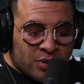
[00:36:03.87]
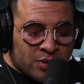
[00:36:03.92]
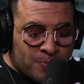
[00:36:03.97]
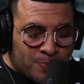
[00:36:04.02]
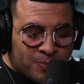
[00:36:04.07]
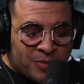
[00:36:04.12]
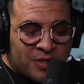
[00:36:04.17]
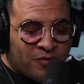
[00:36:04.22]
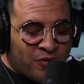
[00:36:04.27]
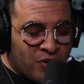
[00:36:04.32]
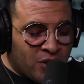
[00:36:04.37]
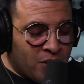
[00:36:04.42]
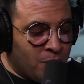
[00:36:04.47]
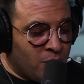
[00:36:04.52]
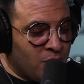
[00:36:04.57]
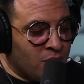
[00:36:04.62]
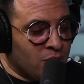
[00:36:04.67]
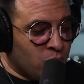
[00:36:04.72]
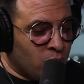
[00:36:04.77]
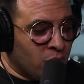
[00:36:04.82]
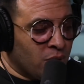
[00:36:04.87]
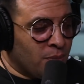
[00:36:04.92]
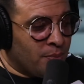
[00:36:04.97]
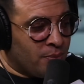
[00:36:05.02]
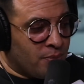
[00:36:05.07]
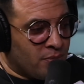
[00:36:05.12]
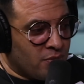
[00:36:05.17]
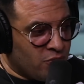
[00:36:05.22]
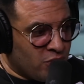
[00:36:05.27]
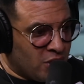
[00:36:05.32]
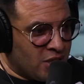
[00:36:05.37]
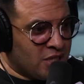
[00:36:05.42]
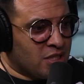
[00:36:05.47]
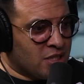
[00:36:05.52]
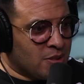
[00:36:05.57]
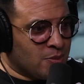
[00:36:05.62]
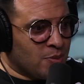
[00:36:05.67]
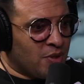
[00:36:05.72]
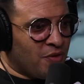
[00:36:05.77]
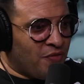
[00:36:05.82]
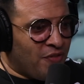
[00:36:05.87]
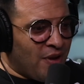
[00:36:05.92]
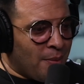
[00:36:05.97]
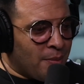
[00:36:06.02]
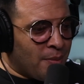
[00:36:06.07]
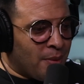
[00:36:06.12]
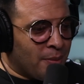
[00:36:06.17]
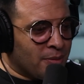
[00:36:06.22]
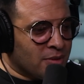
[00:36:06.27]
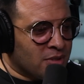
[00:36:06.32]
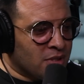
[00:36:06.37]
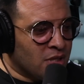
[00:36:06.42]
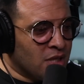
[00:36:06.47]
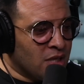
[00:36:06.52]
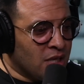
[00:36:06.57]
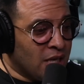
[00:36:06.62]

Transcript: and different communities who are in relationships with their family members.